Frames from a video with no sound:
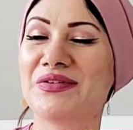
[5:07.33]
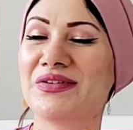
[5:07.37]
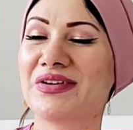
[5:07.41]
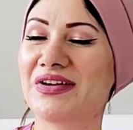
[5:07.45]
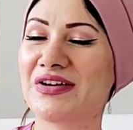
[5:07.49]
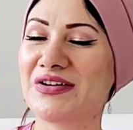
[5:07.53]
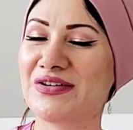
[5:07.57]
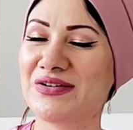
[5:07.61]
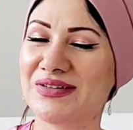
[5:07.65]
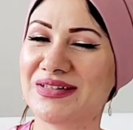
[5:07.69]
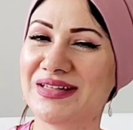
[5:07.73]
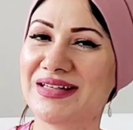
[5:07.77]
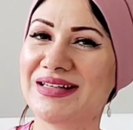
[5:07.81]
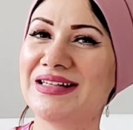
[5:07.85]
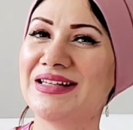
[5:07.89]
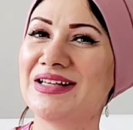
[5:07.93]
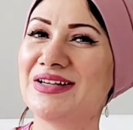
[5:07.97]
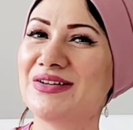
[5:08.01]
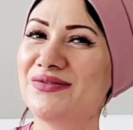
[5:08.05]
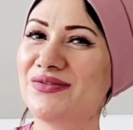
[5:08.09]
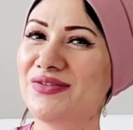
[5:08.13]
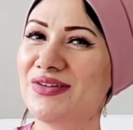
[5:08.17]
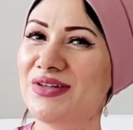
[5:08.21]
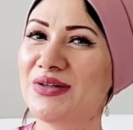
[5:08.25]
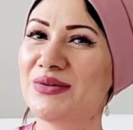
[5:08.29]

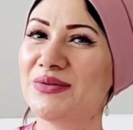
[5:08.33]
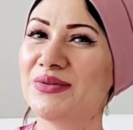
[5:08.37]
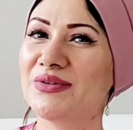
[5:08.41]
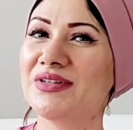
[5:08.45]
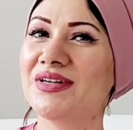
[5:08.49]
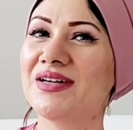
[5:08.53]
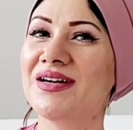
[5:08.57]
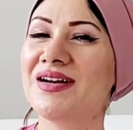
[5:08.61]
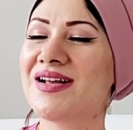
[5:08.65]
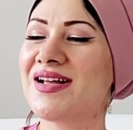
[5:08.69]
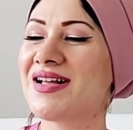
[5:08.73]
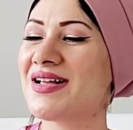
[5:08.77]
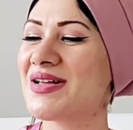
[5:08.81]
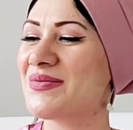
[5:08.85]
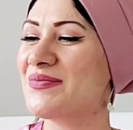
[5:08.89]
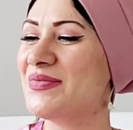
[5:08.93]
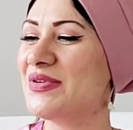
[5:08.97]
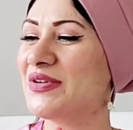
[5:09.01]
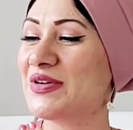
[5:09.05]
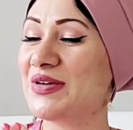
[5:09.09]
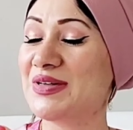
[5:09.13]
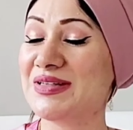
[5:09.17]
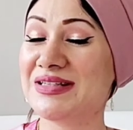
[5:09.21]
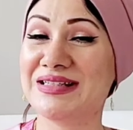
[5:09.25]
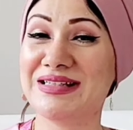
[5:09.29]
gardenia flower,
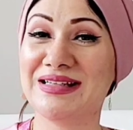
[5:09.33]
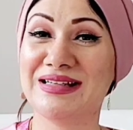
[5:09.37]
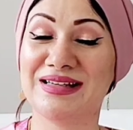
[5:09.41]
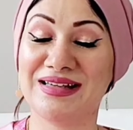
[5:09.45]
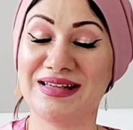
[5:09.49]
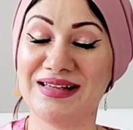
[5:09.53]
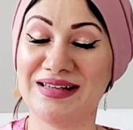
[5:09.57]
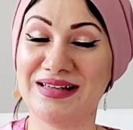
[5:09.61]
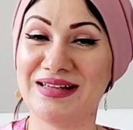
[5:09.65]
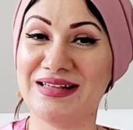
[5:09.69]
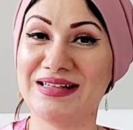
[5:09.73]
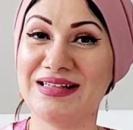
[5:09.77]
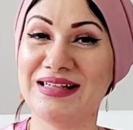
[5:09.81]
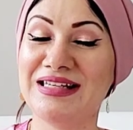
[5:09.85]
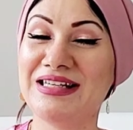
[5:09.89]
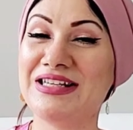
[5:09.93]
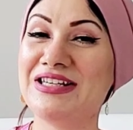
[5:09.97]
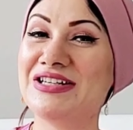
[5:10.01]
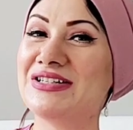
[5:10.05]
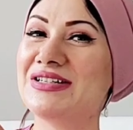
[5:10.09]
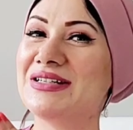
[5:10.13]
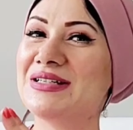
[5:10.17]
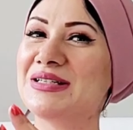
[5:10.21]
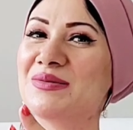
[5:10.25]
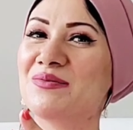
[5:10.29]
because in
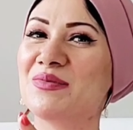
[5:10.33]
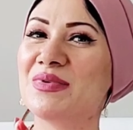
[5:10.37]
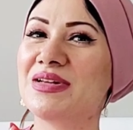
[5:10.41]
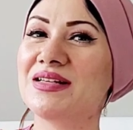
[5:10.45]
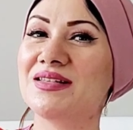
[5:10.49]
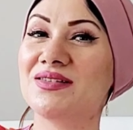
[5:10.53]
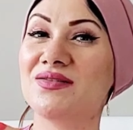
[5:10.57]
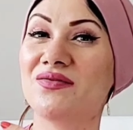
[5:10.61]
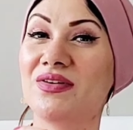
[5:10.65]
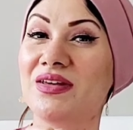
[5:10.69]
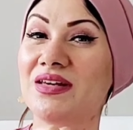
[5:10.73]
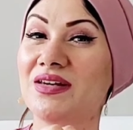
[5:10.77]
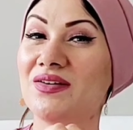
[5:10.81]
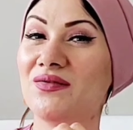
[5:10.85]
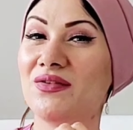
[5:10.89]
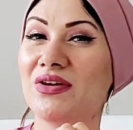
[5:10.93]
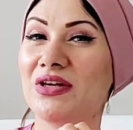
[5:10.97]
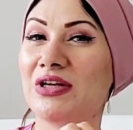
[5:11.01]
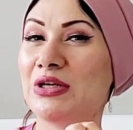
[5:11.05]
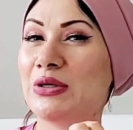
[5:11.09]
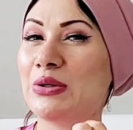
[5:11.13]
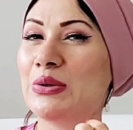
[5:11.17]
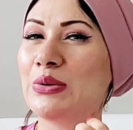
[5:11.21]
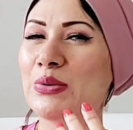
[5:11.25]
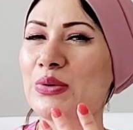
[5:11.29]
here it smells
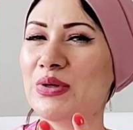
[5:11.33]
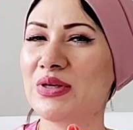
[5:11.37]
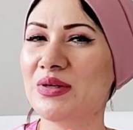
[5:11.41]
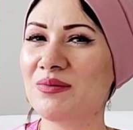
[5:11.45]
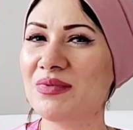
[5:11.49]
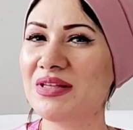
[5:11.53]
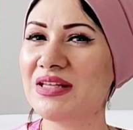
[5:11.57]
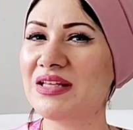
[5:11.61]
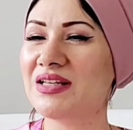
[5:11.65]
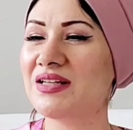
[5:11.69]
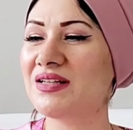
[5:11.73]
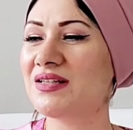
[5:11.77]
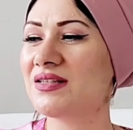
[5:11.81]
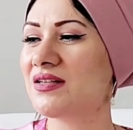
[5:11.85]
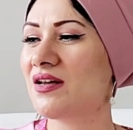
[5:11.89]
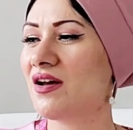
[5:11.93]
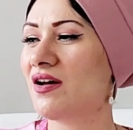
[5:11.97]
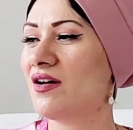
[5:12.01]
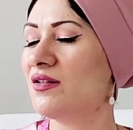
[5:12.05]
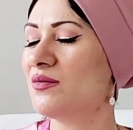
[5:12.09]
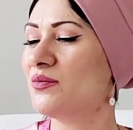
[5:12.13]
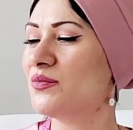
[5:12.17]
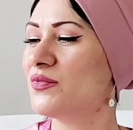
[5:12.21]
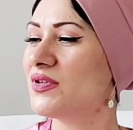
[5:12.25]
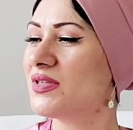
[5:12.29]
very creamy, it
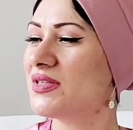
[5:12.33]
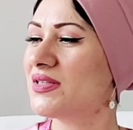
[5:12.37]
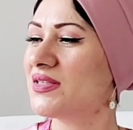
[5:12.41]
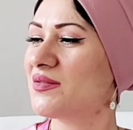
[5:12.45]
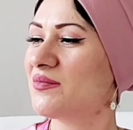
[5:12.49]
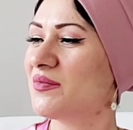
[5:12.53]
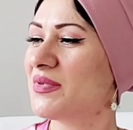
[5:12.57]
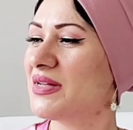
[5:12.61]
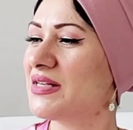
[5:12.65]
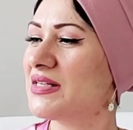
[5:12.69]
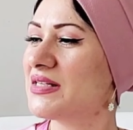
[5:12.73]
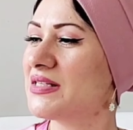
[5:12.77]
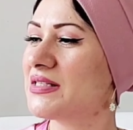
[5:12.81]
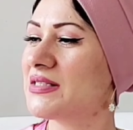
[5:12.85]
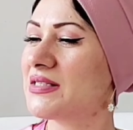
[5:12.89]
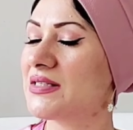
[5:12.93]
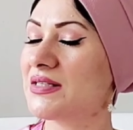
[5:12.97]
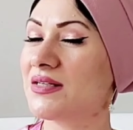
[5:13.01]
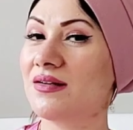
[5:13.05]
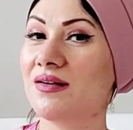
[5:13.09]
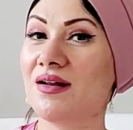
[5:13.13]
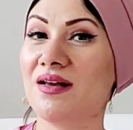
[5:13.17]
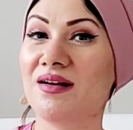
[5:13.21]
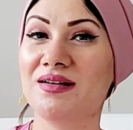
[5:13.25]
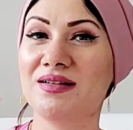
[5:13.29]
almost smells
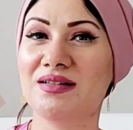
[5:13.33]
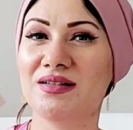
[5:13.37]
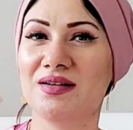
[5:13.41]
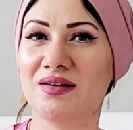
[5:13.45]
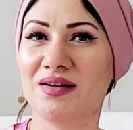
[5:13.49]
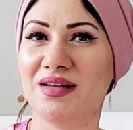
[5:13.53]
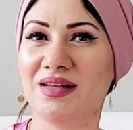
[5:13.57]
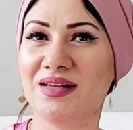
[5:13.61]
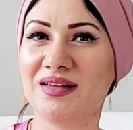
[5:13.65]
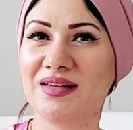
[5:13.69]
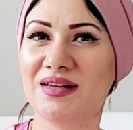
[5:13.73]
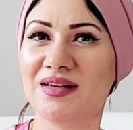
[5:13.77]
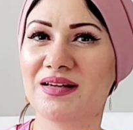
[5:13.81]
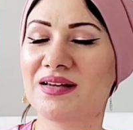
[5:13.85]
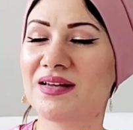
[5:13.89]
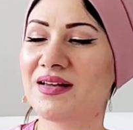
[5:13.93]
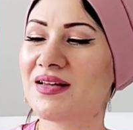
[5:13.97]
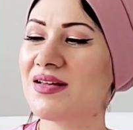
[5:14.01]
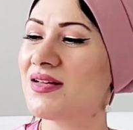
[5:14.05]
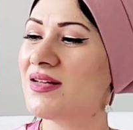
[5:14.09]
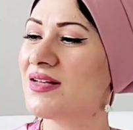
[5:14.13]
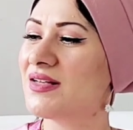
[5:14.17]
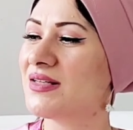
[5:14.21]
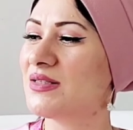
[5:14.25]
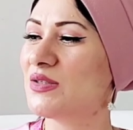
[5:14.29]
lactonic
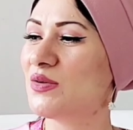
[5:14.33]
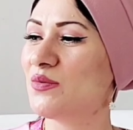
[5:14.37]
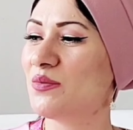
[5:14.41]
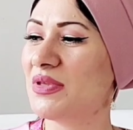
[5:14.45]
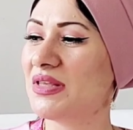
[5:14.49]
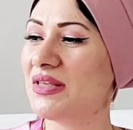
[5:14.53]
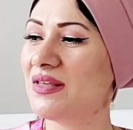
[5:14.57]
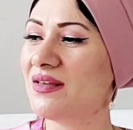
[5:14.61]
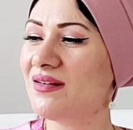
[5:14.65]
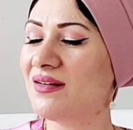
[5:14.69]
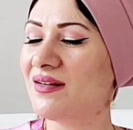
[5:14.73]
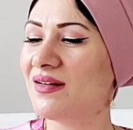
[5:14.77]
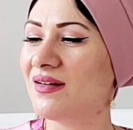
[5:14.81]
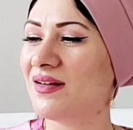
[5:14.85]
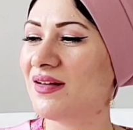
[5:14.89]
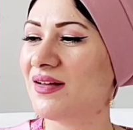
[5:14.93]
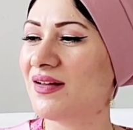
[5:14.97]
to me.